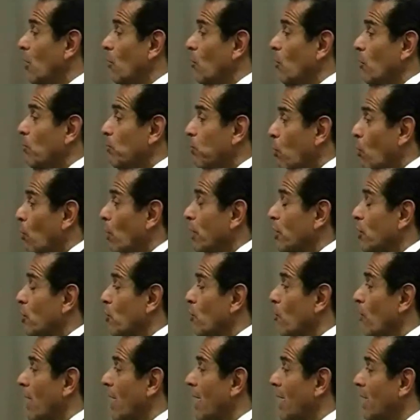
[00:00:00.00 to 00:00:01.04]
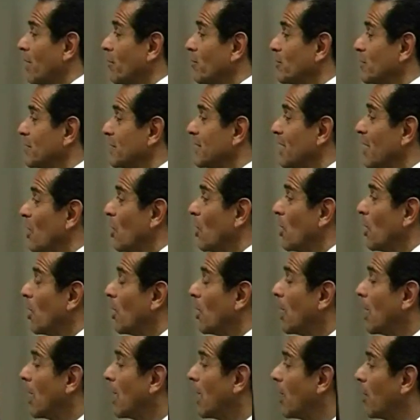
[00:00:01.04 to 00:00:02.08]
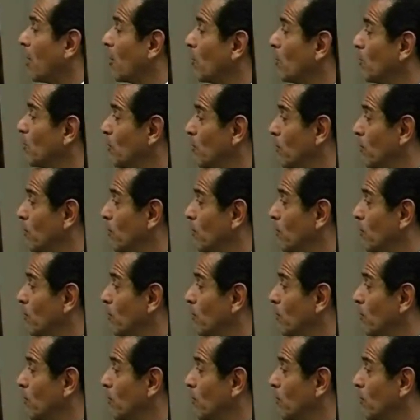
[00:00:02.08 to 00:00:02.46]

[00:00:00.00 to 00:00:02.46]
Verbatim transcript: report crimes, uh,